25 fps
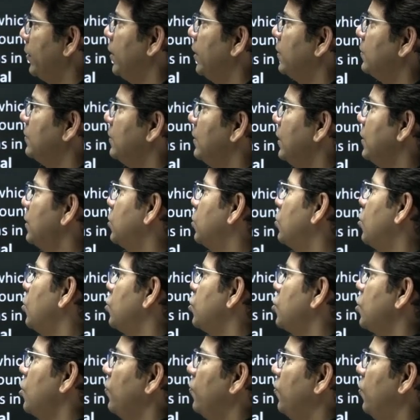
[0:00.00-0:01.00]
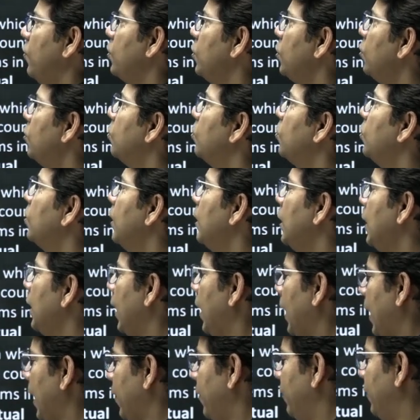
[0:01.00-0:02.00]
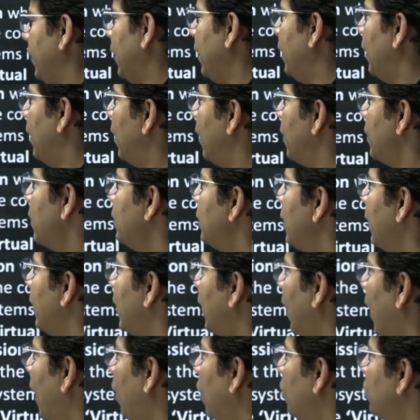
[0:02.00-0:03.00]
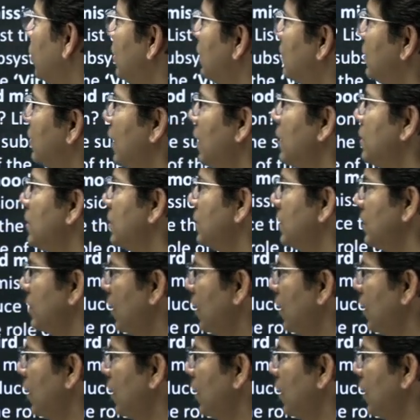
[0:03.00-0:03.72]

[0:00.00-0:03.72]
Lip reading: 6 questions for you, and we'll learn that how these things